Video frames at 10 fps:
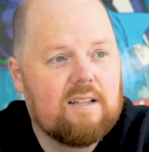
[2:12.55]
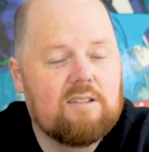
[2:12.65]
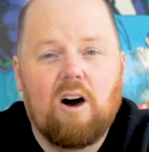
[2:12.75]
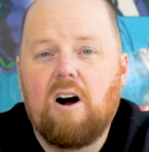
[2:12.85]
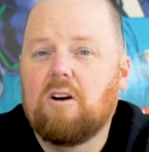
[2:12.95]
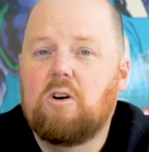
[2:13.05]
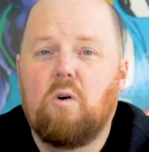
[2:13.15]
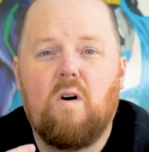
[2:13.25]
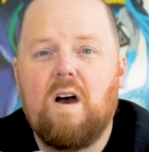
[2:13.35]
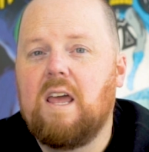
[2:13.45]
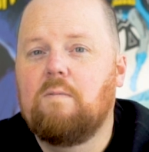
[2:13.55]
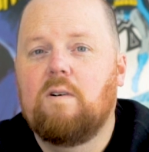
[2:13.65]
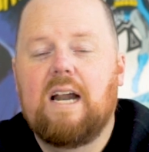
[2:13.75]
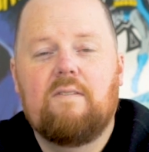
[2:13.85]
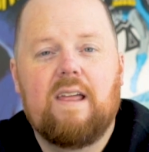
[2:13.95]
Dogcoin,
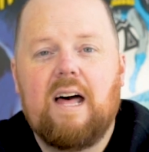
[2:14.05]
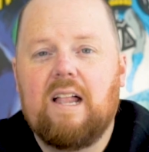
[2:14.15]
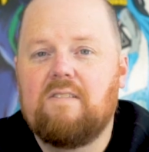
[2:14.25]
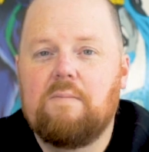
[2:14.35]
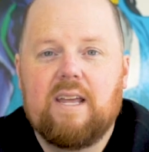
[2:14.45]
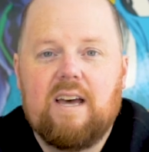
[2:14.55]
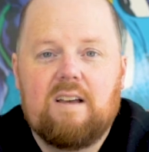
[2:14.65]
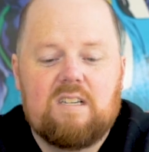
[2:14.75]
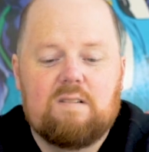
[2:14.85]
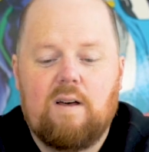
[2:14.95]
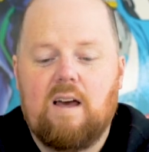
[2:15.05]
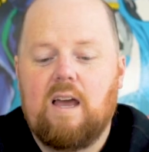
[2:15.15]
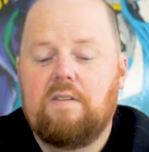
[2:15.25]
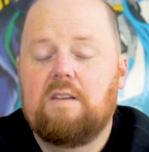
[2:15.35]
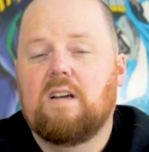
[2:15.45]
whatever the hell everybody else is
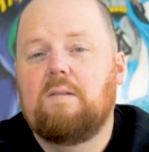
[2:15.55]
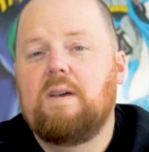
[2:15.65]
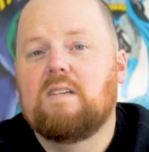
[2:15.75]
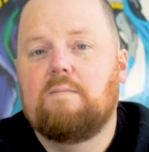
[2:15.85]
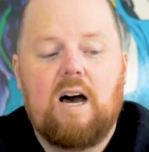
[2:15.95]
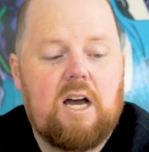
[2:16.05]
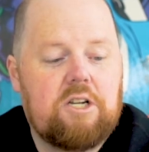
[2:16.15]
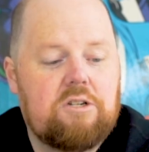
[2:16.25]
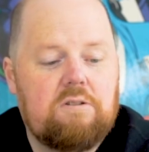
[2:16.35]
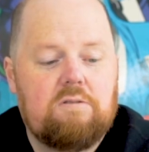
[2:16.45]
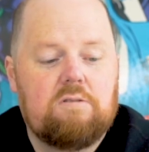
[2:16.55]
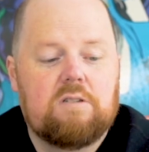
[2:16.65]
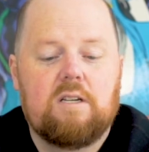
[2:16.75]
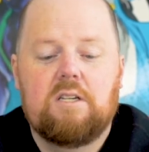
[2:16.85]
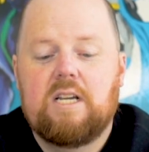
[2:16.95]
buying. These are going to be some hot
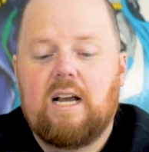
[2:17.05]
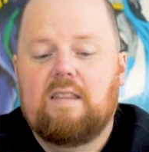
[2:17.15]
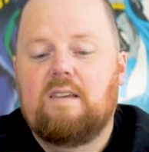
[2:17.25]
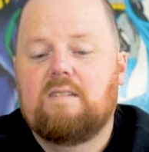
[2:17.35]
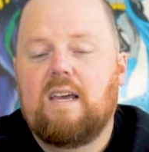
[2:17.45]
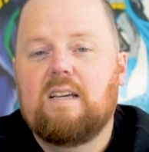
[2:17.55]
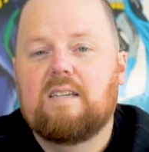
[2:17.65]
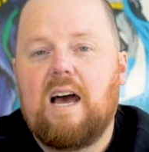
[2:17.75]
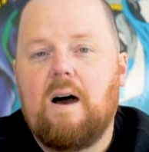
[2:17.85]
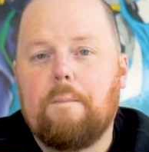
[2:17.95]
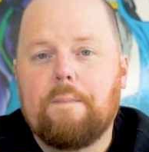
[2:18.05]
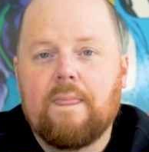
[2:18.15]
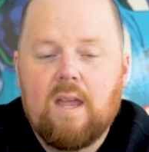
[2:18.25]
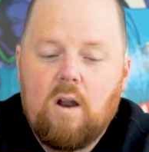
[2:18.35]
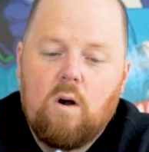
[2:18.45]
shoes. Check these things out.
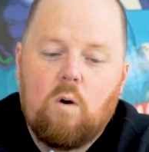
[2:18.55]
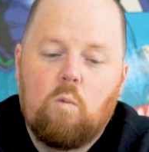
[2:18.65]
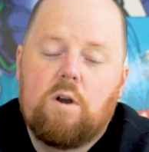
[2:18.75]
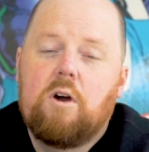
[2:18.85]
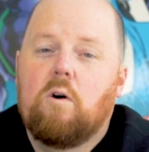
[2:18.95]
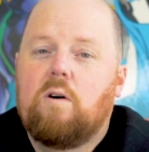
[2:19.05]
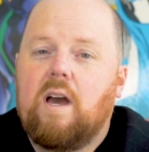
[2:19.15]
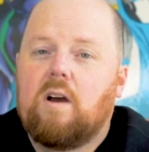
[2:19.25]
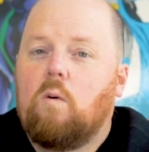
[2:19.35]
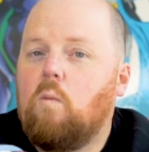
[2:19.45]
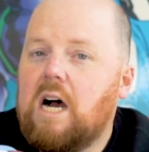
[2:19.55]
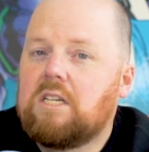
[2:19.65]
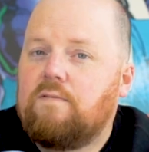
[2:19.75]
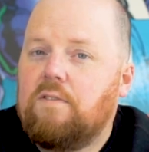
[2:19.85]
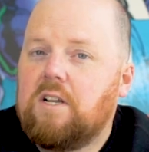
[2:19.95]
Real quick,
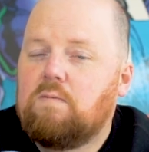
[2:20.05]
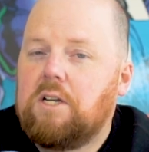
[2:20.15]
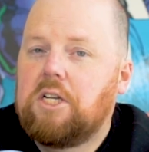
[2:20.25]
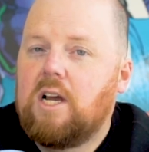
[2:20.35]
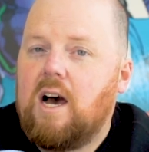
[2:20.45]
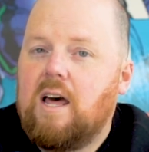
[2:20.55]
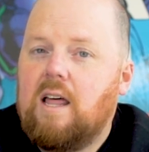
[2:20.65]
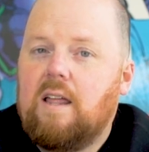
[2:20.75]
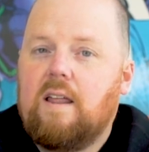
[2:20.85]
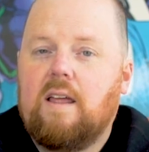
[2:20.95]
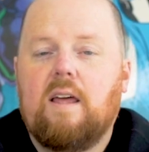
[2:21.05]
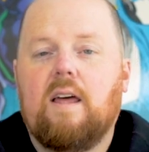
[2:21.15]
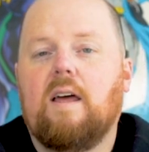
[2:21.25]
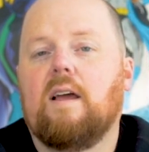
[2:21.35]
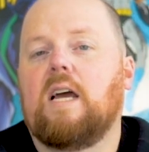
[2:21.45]
watch the footage we shot.
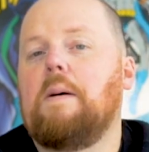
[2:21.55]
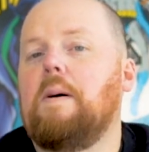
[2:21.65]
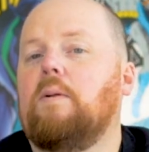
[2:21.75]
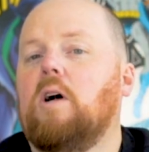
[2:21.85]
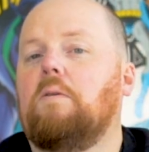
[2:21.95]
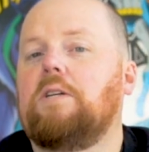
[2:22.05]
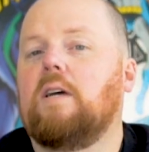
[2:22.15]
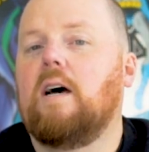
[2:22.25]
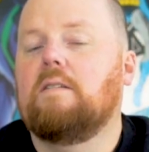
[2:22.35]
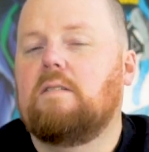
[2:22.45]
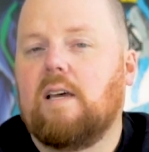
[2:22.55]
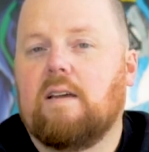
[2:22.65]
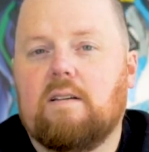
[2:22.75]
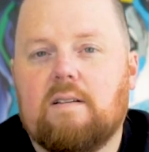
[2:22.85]
Comment below what you guys think.